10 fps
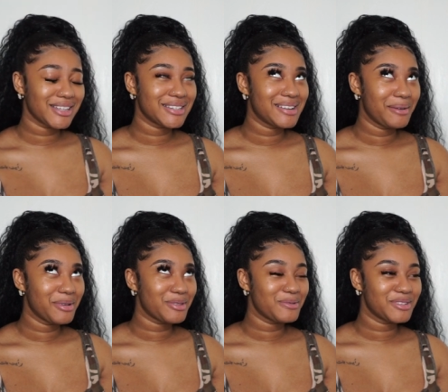And she
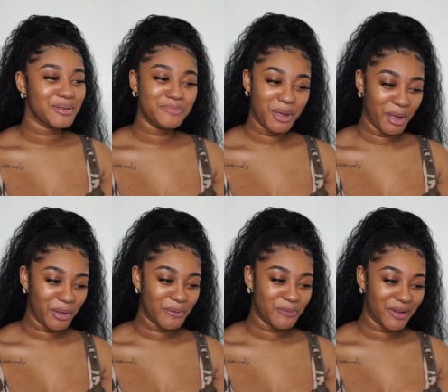coming through with the
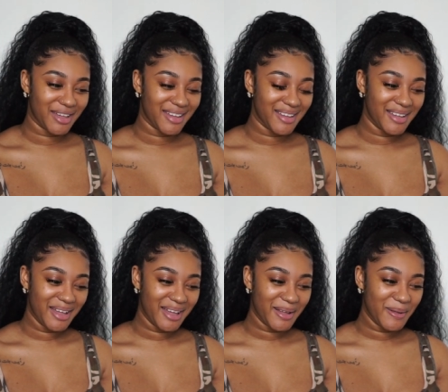pink
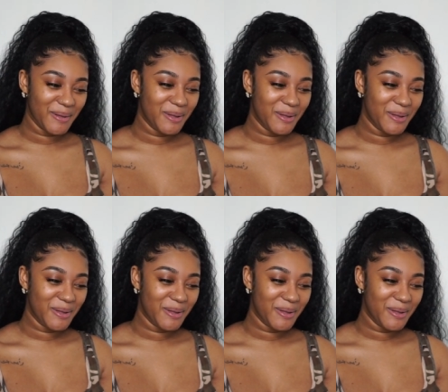wig.